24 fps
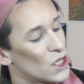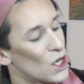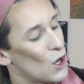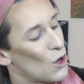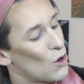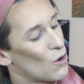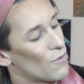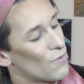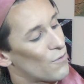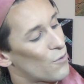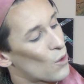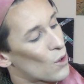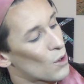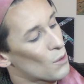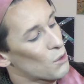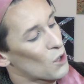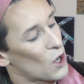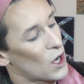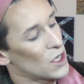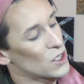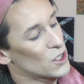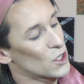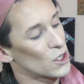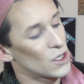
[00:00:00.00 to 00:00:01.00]
So for
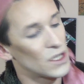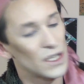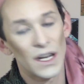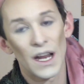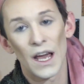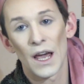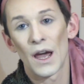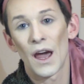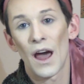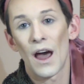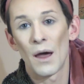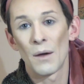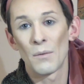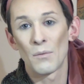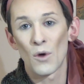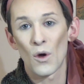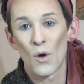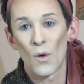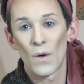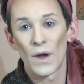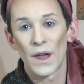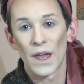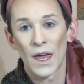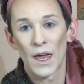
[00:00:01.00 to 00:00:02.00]
bronzer today,
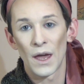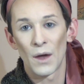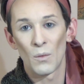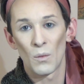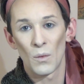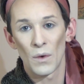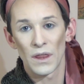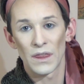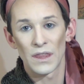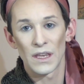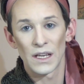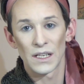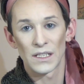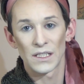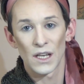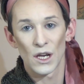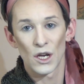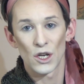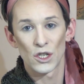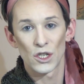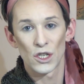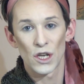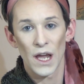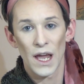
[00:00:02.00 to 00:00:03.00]
I'm going in with
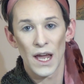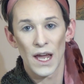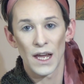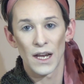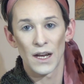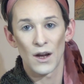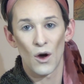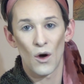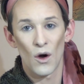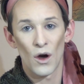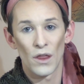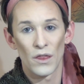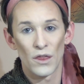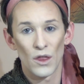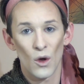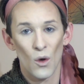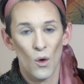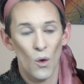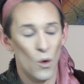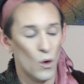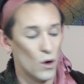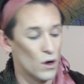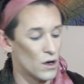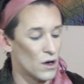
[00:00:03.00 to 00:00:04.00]
this shade on the
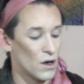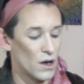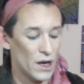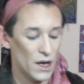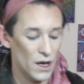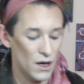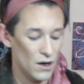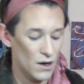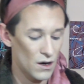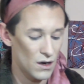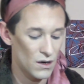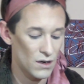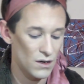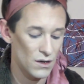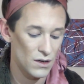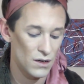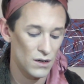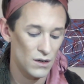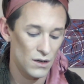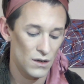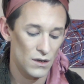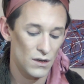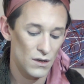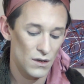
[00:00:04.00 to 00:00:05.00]
corner here,
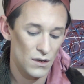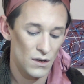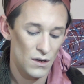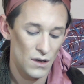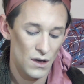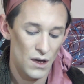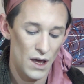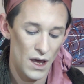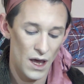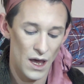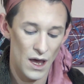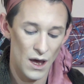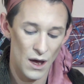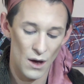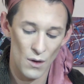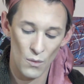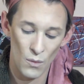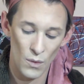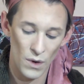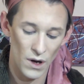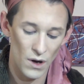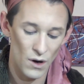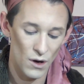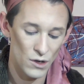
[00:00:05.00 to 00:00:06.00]

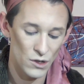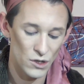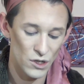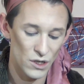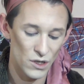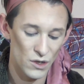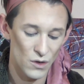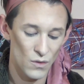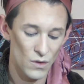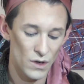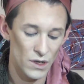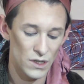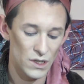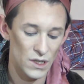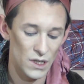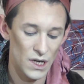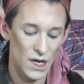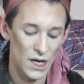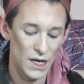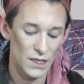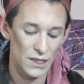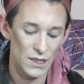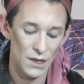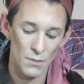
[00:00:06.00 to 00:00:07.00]
and we are just going to
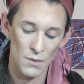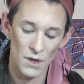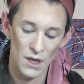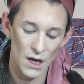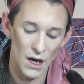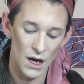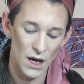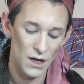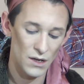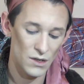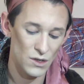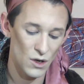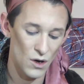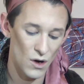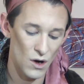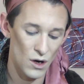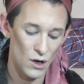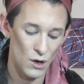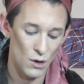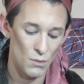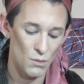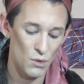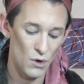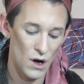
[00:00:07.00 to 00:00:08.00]
take some of that
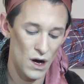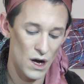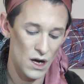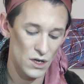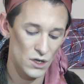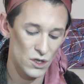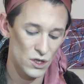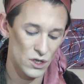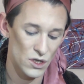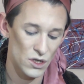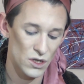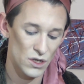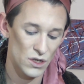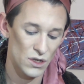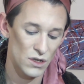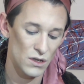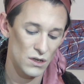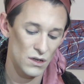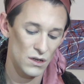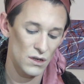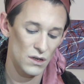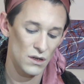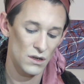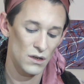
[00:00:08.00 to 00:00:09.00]
on our brush,
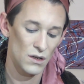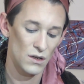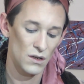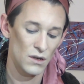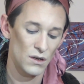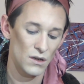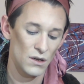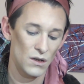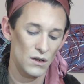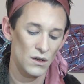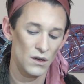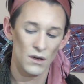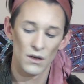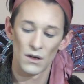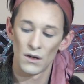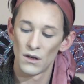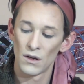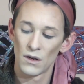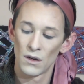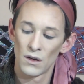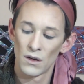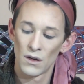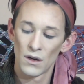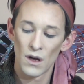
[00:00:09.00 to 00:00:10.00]

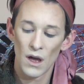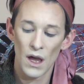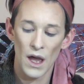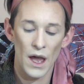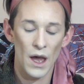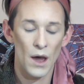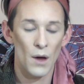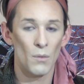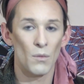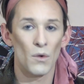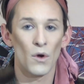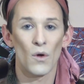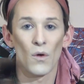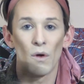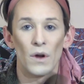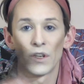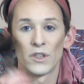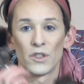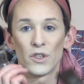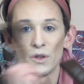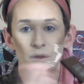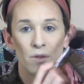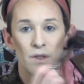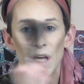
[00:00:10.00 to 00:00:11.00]
and we're
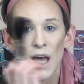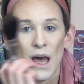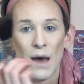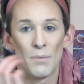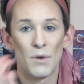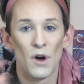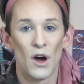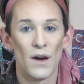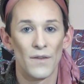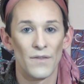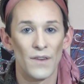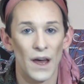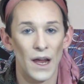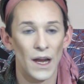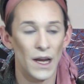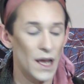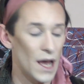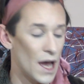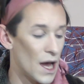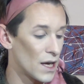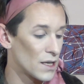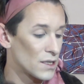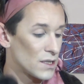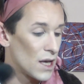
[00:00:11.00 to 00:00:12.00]
going to tap off
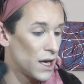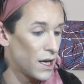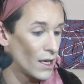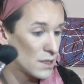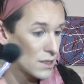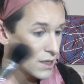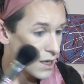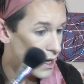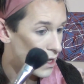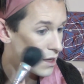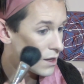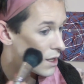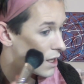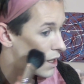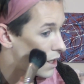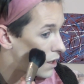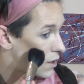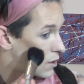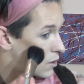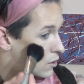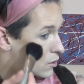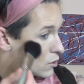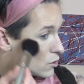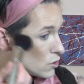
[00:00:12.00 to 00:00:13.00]
any excess and
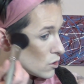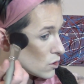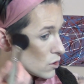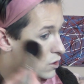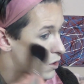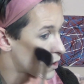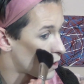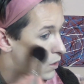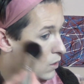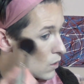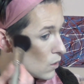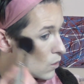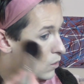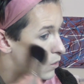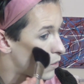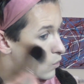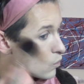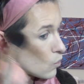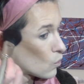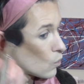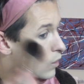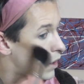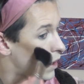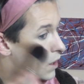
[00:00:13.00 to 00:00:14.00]
then just go
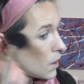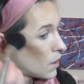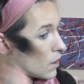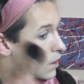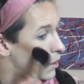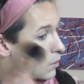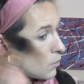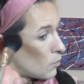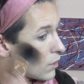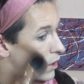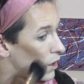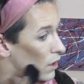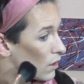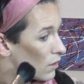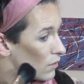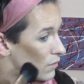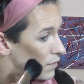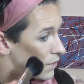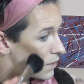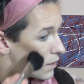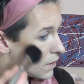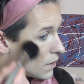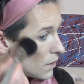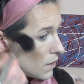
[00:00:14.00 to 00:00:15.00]
right
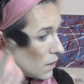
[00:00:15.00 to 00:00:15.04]
above